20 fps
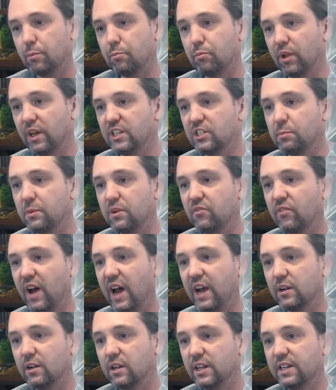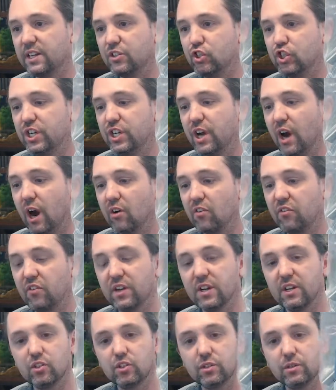replacement vinyl and a GR
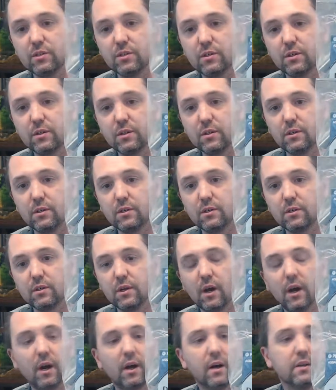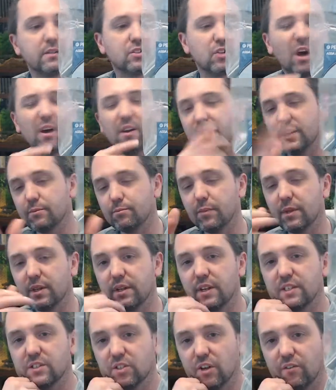finish, it
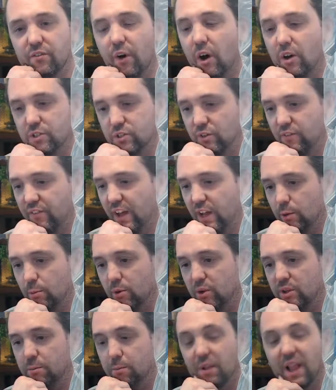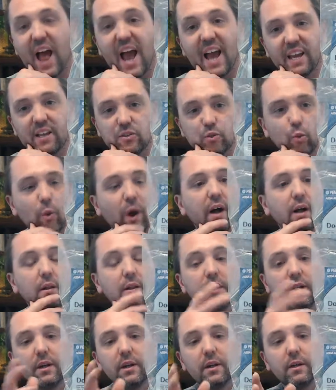is also available in black as
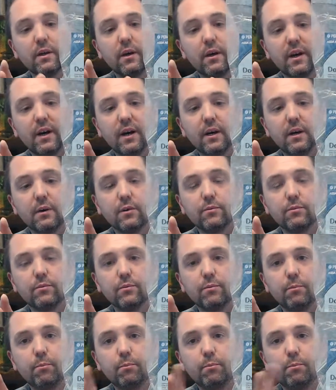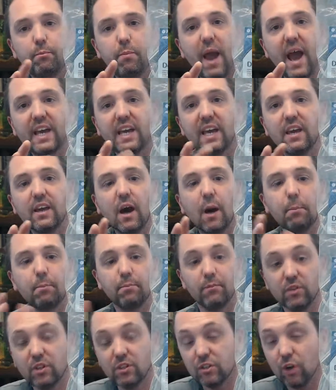well. Backing
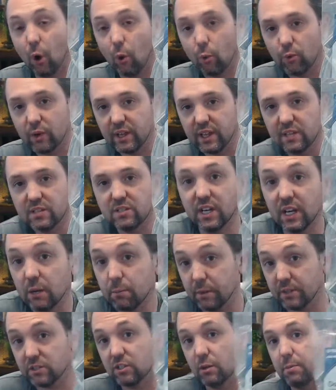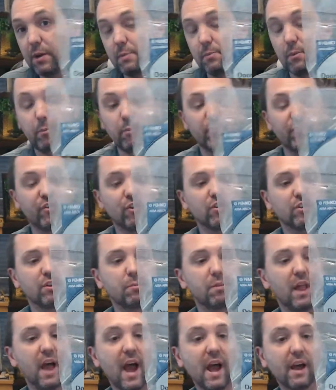up, you don't really see it, but some people prefer
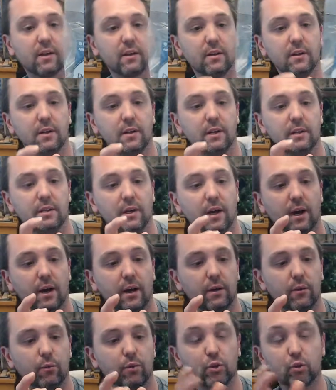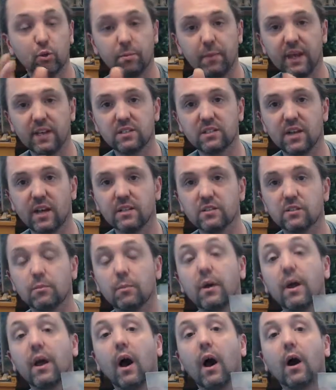the black, which would make
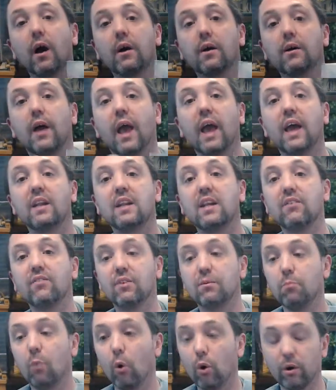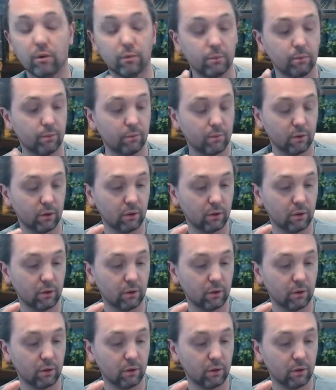sense, and even more